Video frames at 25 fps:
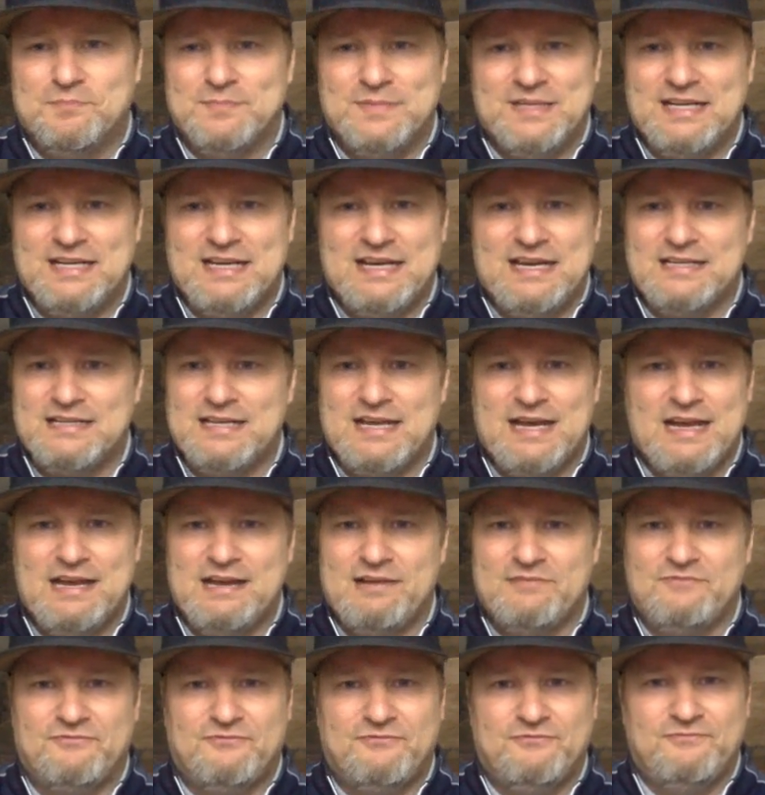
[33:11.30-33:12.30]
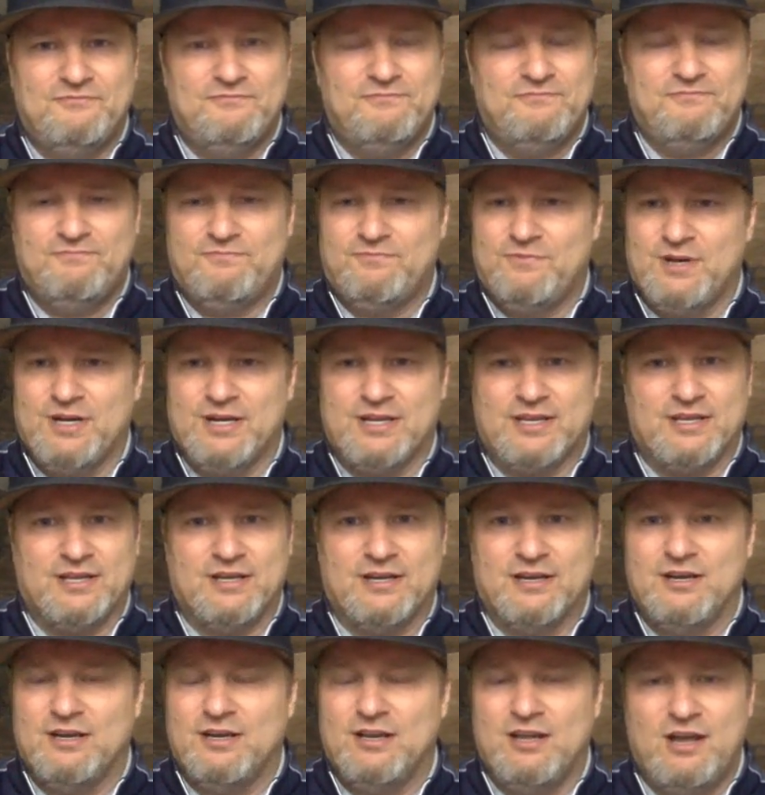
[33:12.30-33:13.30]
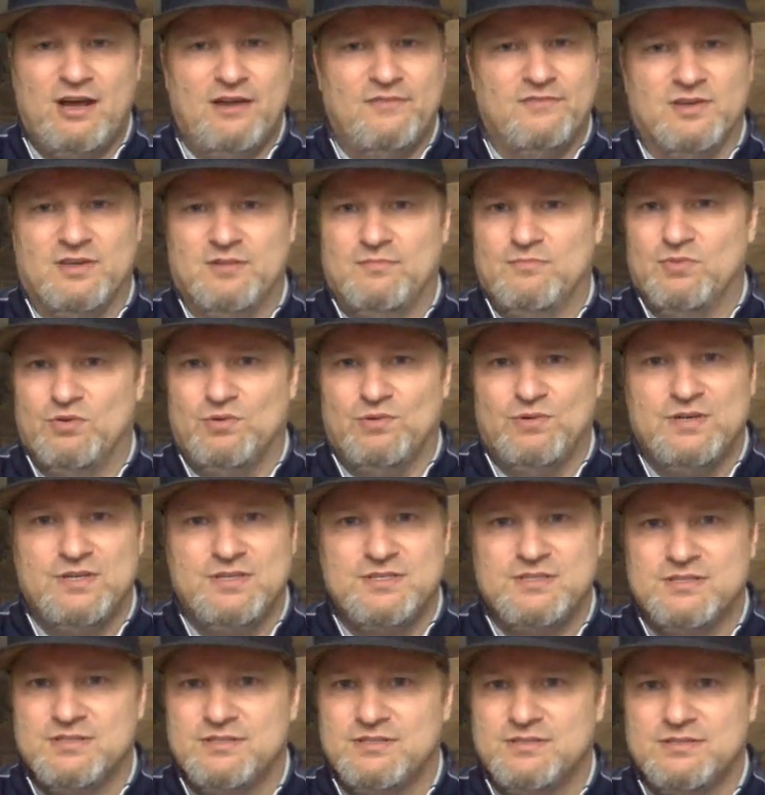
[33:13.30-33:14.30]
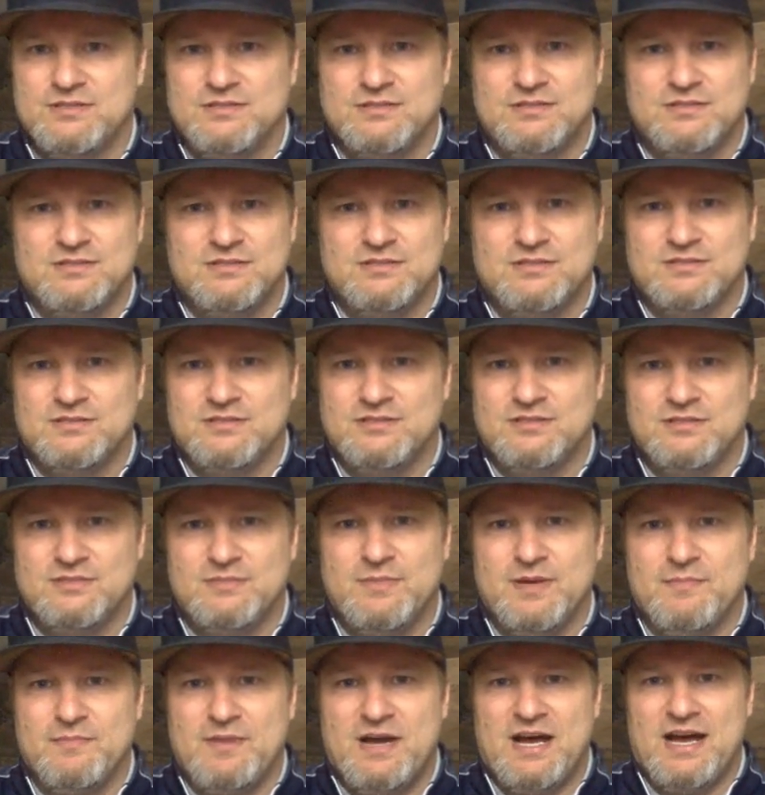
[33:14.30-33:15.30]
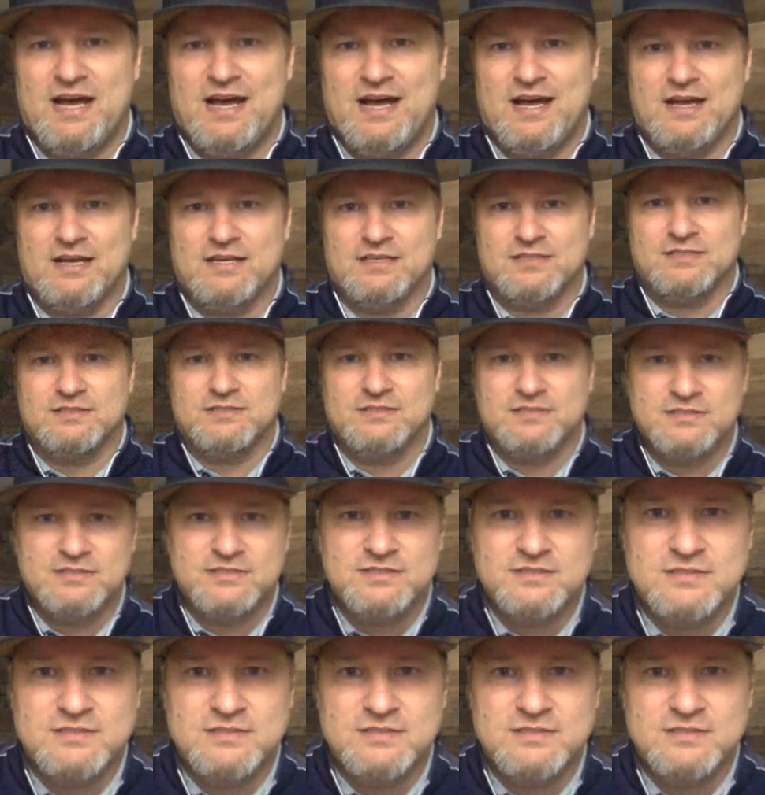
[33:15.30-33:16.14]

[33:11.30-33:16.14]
Man, I freaking love it, boys. Look me in my eyes.